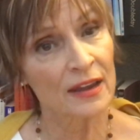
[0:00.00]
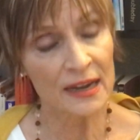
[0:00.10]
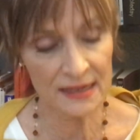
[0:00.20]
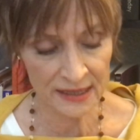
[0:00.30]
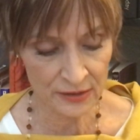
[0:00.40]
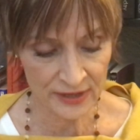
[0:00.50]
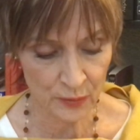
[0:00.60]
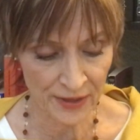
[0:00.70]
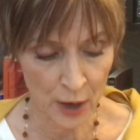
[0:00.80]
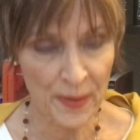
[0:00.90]
It deals
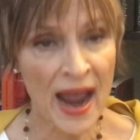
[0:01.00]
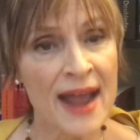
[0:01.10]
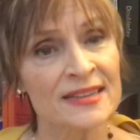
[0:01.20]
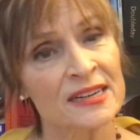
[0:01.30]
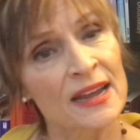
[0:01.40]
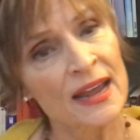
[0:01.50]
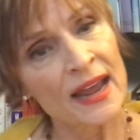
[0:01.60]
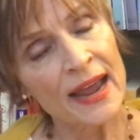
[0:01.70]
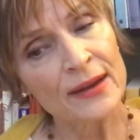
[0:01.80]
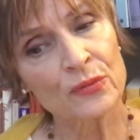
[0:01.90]
with our past.
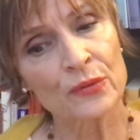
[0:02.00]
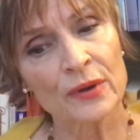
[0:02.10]
And